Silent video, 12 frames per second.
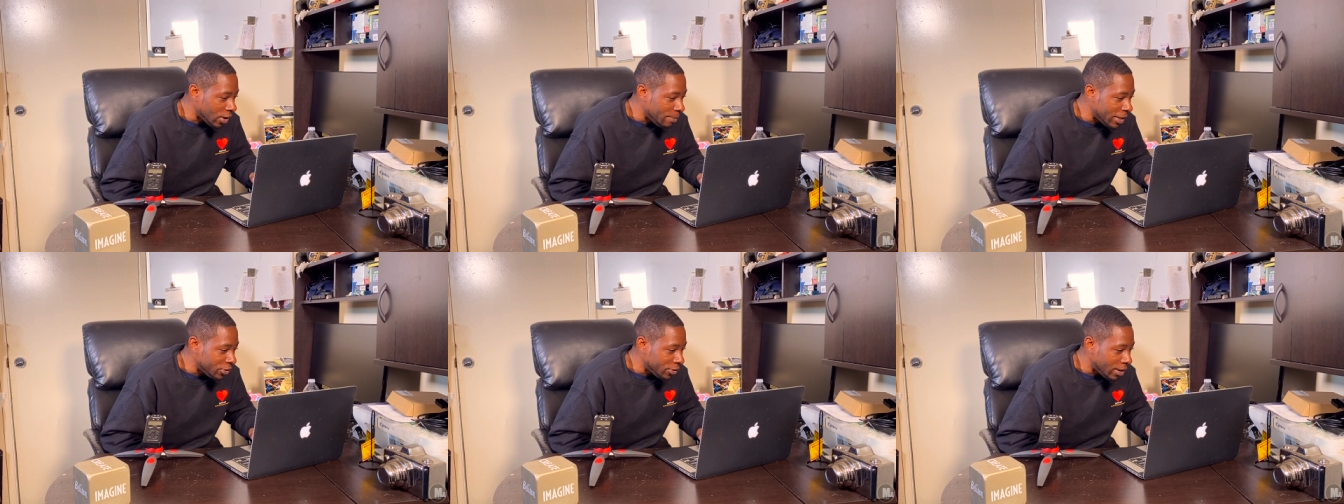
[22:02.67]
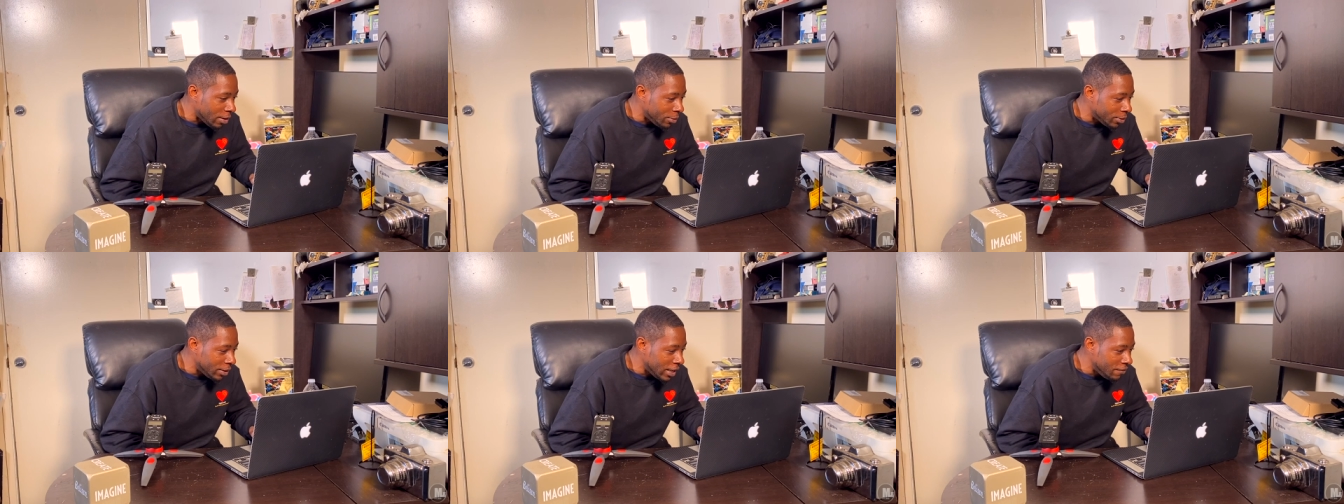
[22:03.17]
make sure I
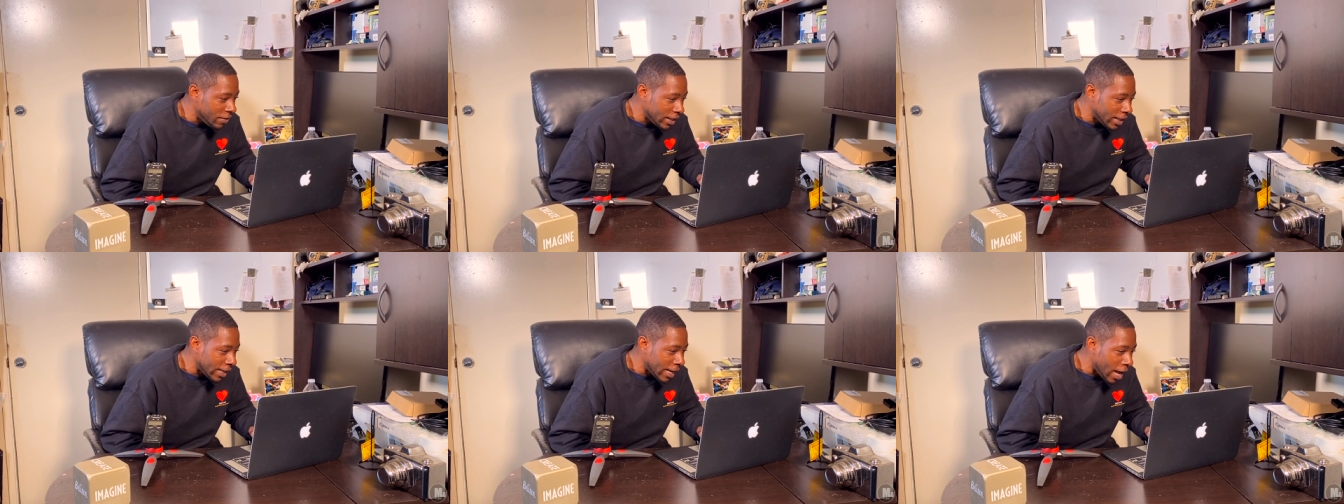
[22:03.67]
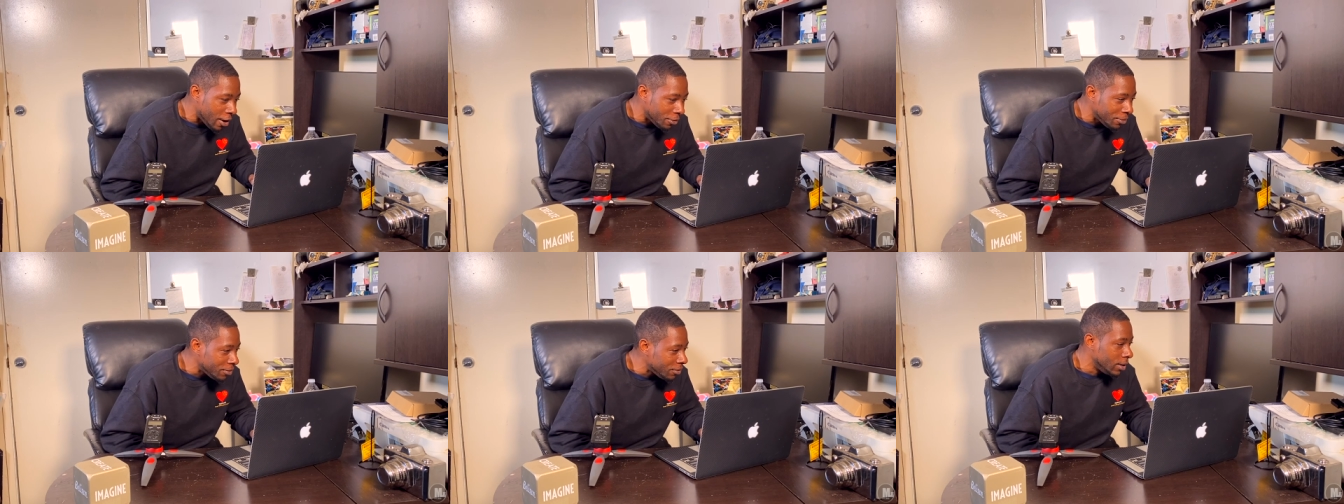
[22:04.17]
won't leave anything out.
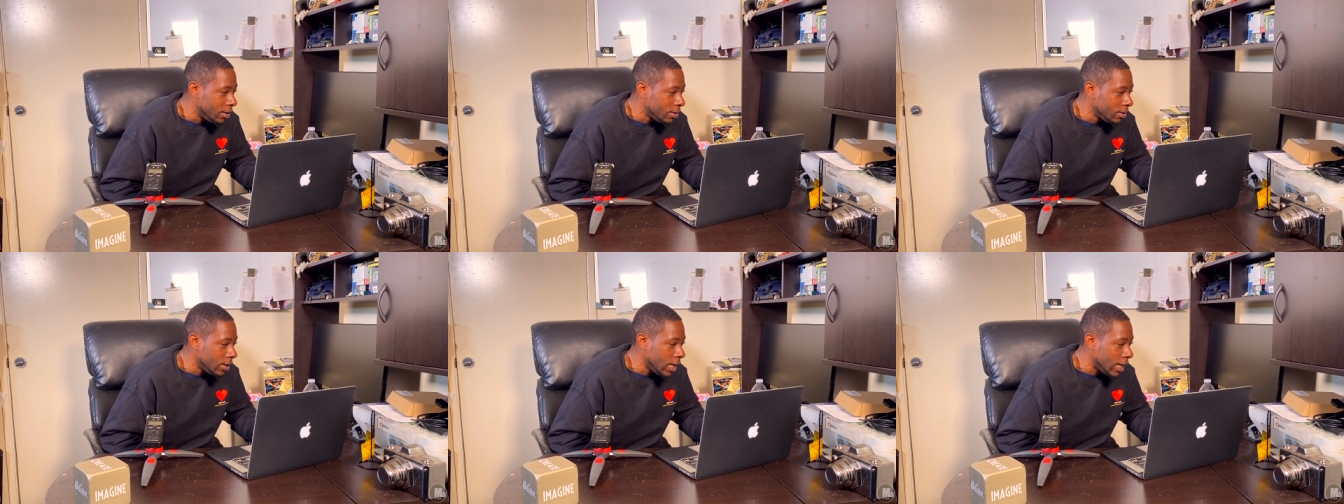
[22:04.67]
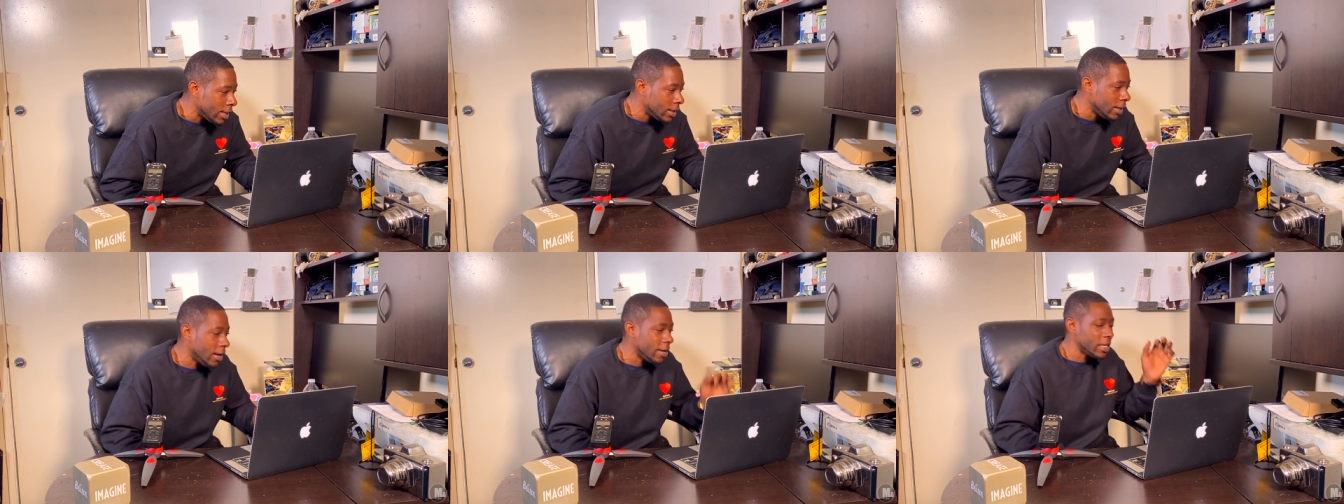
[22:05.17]
Yeah, that's
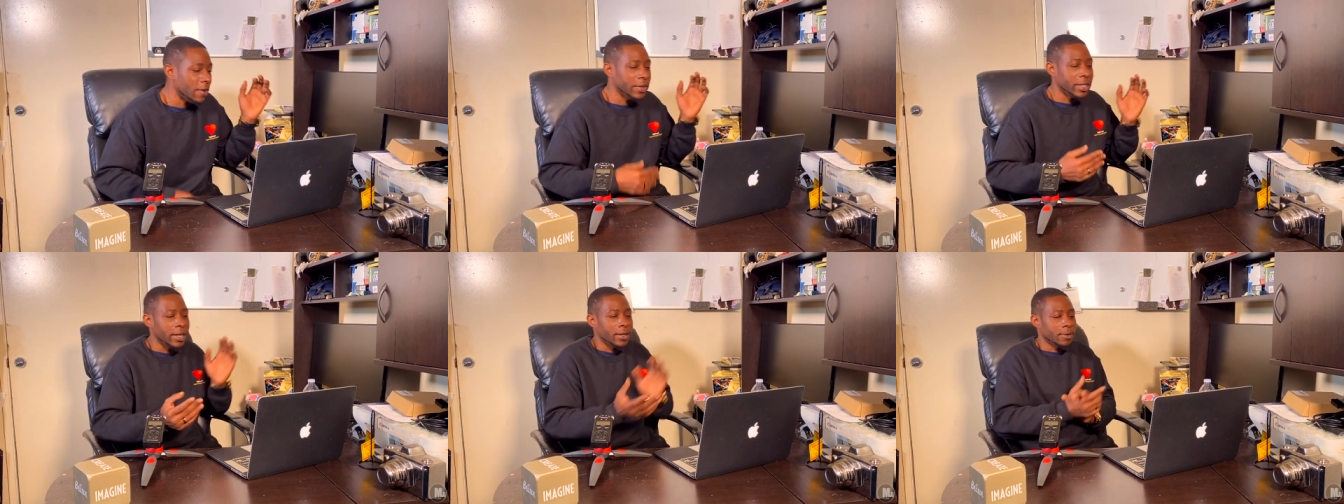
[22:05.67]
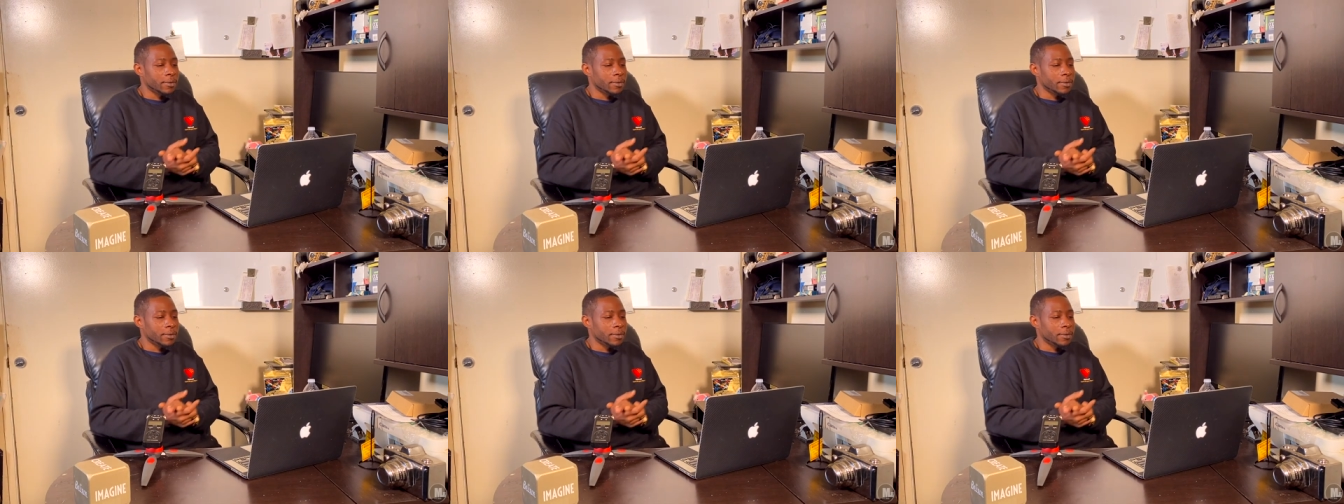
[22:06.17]
it. That's everything.